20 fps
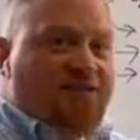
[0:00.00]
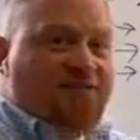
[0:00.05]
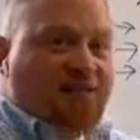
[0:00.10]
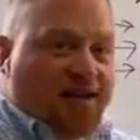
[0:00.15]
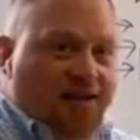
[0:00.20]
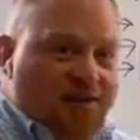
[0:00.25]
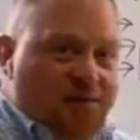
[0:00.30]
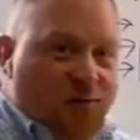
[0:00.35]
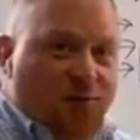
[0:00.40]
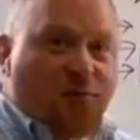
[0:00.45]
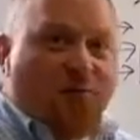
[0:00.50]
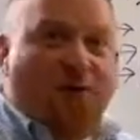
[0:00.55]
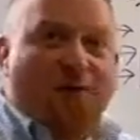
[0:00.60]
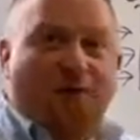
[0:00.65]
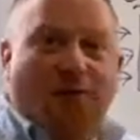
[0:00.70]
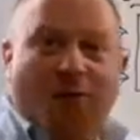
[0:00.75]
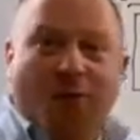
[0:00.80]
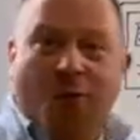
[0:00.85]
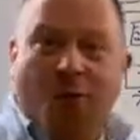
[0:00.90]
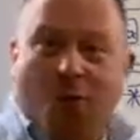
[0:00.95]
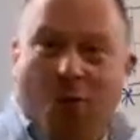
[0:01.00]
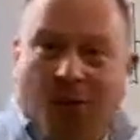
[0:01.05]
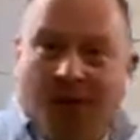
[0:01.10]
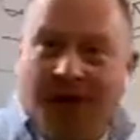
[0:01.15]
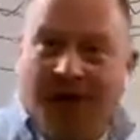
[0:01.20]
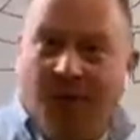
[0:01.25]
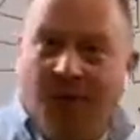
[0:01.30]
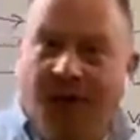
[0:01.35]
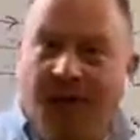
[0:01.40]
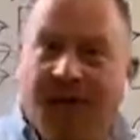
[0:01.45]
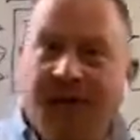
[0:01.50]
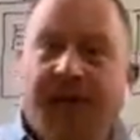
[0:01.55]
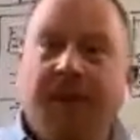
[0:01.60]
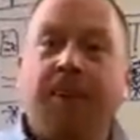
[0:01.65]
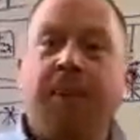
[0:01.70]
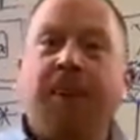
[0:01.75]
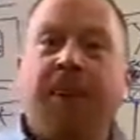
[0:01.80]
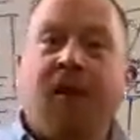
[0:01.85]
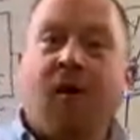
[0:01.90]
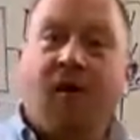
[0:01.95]
studies from the people that we're working with,
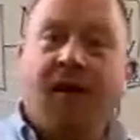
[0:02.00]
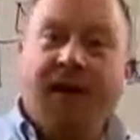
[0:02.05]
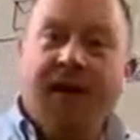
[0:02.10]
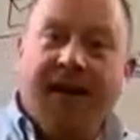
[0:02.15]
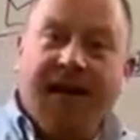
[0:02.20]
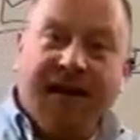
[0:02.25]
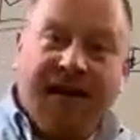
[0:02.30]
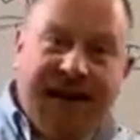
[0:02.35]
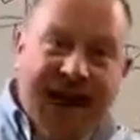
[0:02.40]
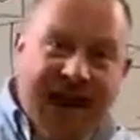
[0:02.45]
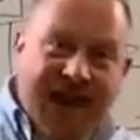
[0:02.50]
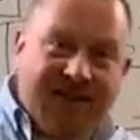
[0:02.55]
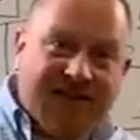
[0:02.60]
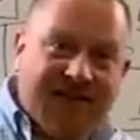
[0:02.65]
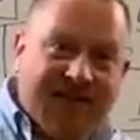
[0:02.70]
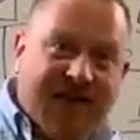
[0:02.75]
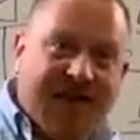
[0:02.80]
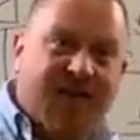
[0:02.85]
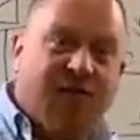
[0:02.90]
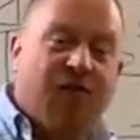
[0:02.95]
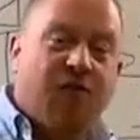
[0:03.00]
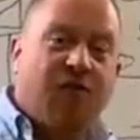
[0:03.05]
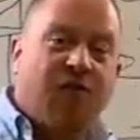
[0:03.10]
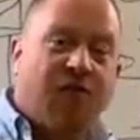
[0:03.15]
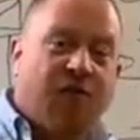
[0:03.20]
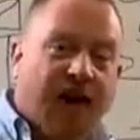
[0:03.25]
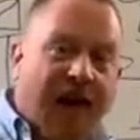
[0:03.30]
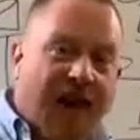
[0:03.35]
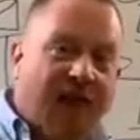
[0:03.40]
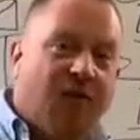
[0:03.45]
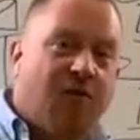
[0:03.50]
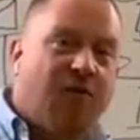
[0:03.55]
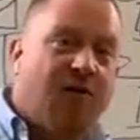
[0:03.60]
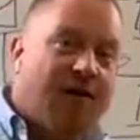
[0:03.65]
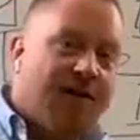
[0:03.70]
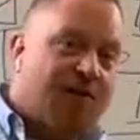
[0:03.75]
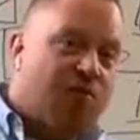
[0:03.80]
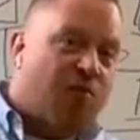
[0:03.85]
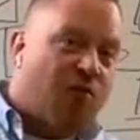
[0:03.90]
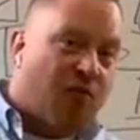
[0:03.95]
going like, yes, if you follow
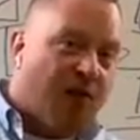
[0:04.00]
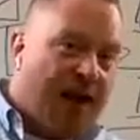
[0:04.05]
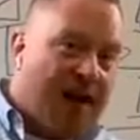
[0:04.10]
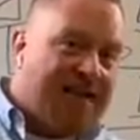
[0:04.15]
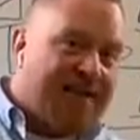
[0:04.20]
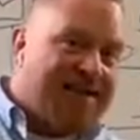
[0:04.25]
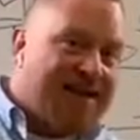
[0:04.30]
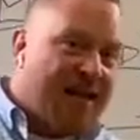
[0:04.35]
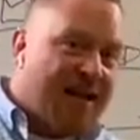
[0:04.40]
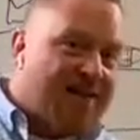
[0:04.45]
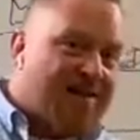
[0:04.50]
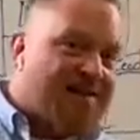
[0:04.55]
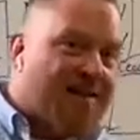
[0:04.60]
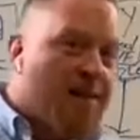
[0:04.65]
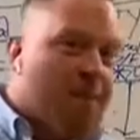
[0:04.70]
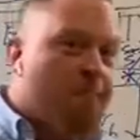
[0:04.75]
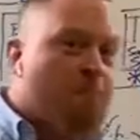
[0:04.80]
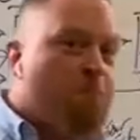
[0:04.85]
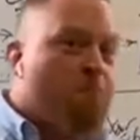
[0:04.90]
this process